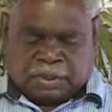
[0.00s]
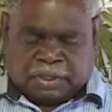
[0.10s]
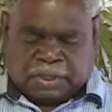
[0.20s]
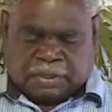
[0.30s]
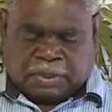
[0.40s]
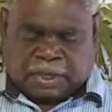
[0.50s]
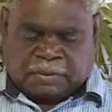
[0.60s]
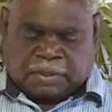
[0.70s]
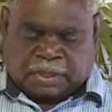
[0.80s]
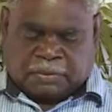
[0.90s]
These
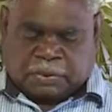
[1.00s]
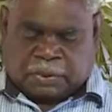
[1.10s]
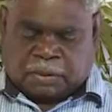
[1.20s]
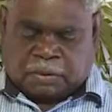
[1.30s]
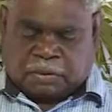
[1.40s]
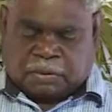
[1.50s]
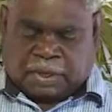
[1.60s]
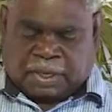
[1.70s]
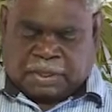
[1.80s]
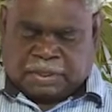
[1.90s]
graduates were
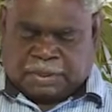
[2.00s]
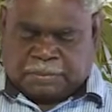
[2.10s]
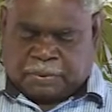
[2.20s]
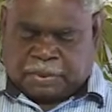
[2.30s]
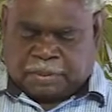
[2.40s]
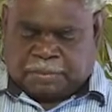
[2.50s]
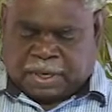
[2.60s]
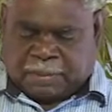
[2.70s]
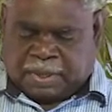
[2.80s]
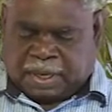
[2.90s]
greatly supported
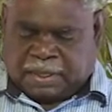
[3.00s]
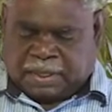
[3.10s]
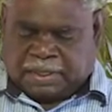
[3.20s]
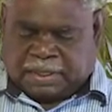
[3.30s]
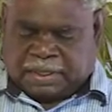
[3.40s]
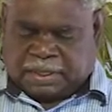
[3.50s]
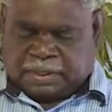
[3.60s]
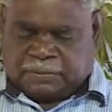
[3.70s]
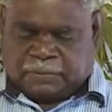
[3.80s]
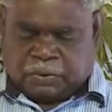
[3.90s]
by Balanda
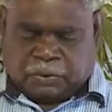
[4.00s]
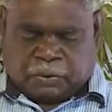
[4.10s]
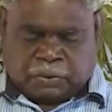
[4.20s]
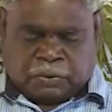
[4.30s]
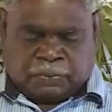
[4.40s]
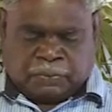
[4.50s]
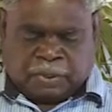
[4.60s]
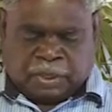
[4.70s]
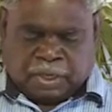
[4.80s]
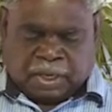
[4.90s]
teachers who
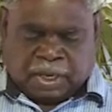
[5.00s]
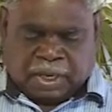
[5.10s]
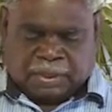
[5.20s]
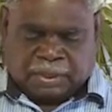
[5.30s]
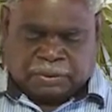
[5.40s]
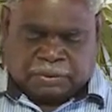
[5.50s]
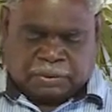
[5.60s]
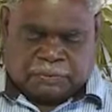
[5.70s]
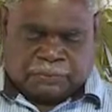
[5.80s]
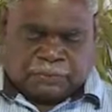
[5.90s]

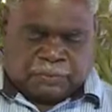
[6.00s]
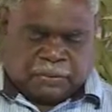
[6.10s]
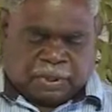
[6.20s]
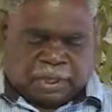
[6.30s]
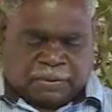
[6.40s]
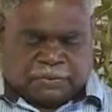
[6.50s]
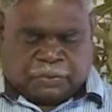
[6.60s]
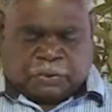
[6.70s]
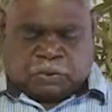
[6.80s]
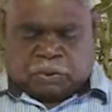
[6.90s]
understood that
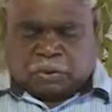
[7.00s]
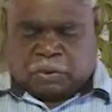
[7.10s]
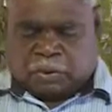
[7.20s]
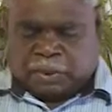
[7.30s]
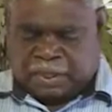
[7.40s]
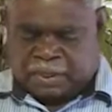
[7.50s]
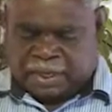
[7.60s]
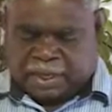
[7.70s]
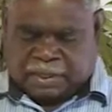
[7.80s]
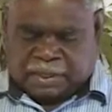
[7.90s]
for Yolngu
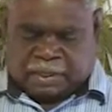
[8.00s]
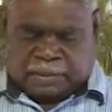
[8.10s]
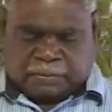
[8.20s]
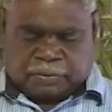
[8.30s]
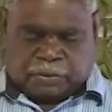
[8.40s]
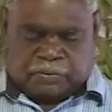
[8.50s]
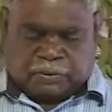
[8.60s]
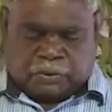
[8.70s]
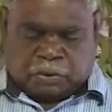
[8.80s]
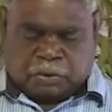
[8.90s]
education,
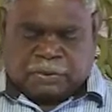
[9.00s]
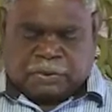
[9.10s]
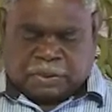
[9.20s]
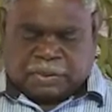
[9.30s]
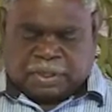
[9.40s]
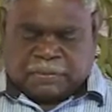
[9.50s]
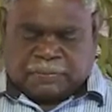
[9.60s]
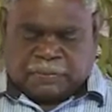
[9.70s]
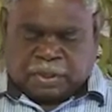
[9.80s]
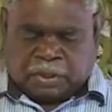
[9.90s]
for Yolngu children
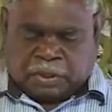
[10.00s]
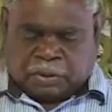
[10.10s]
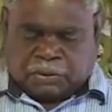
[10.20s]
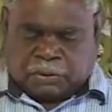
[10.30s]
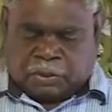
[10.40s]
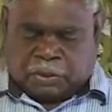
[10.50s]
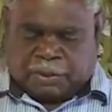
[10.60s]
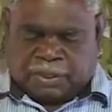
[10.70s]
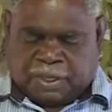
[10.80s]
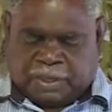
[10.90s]
to
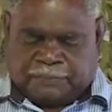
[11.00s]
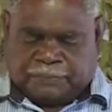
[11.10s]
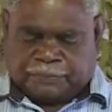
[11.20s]
learn there,